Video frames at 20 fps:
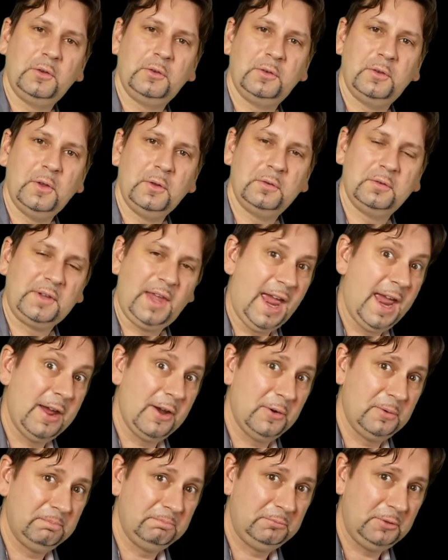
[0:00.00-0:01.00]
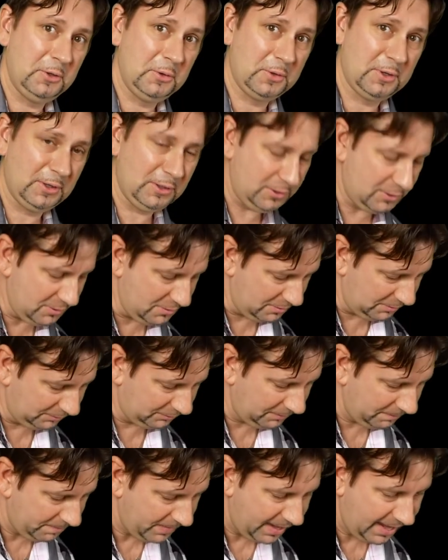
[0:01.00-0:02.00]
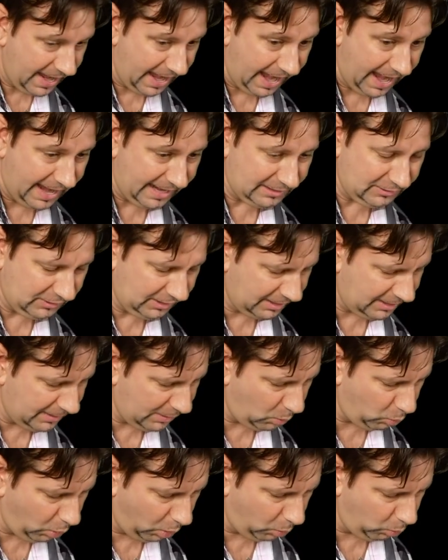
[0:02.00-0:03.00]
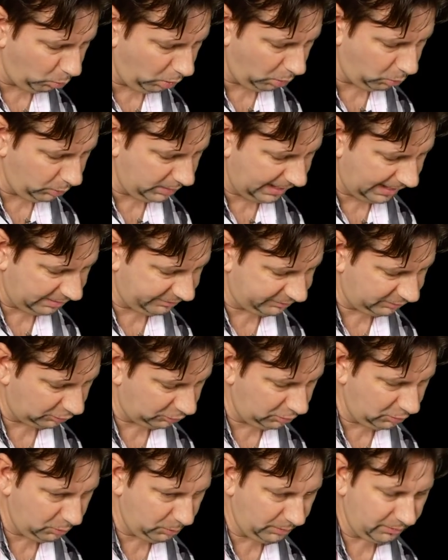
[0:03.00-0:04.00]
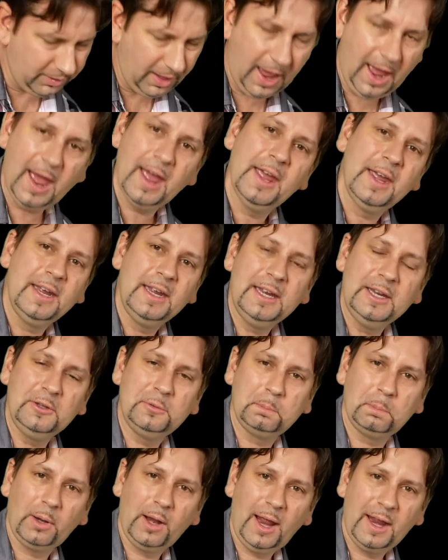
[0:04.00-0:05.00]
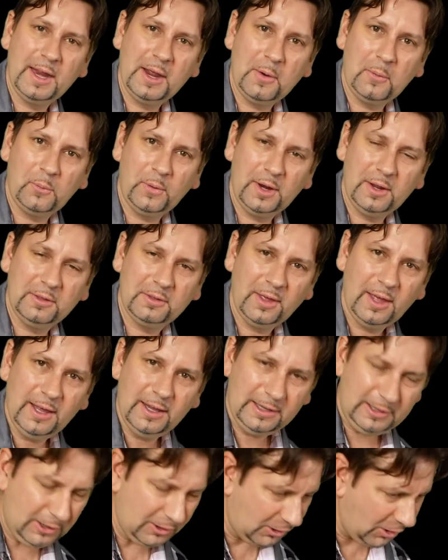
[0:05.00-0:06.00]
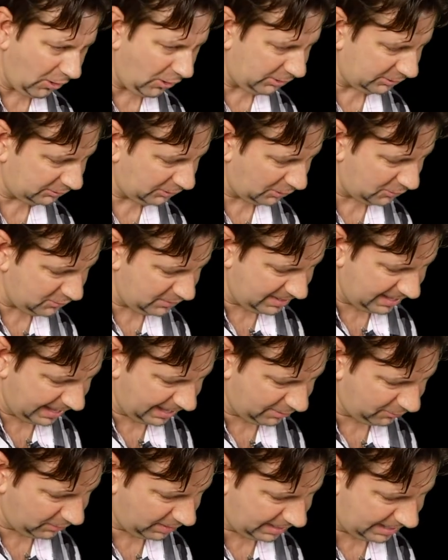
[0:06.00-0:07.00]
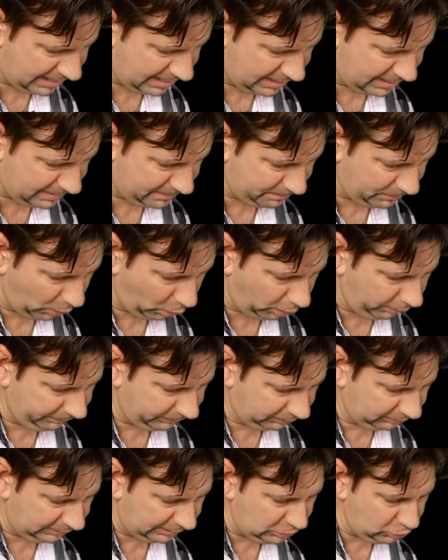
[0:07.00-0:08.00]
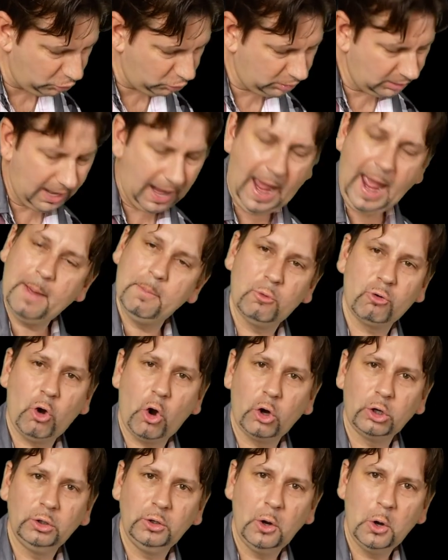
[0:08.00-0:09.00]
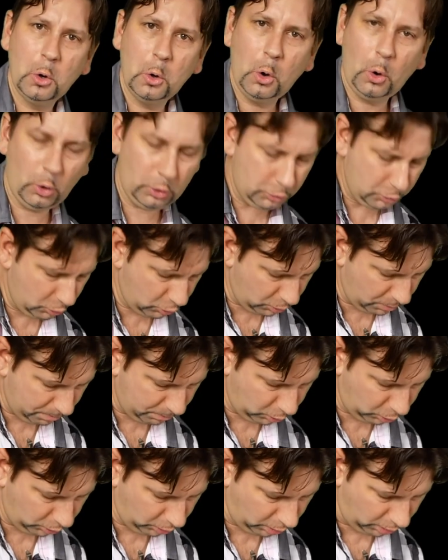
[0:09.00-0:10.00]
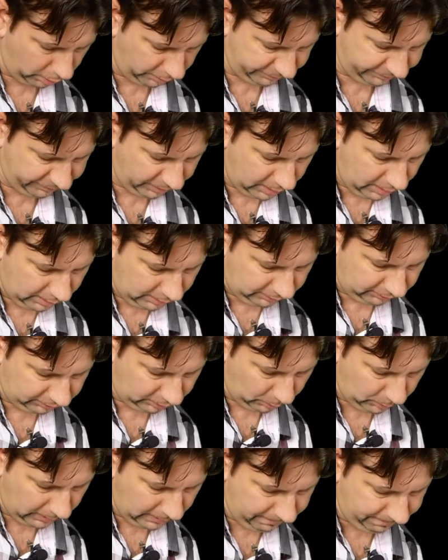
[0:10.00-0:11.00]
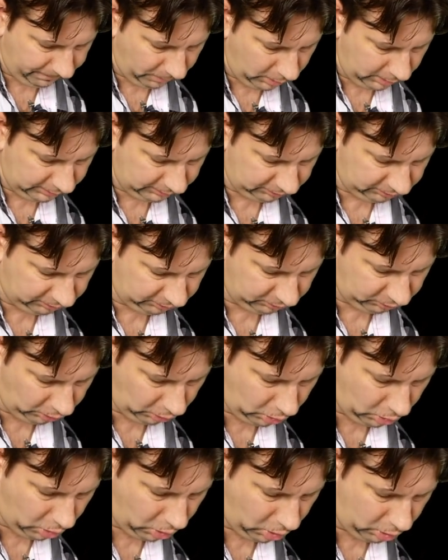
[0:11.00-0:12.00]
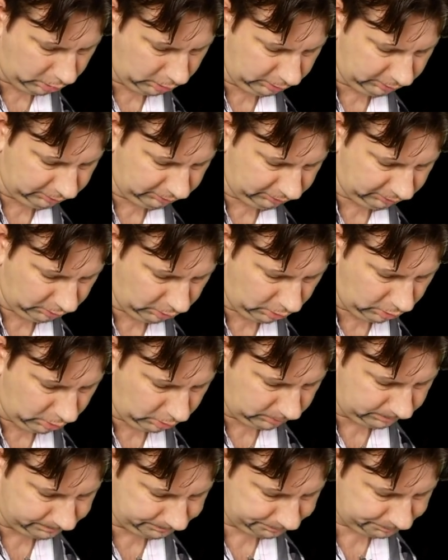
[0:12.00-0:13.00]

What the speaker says: the scale you're going to use. And what we have to do with that is play it with legato. Now, obviously you can hammer on or you can pull off. So if I start, I'm going to start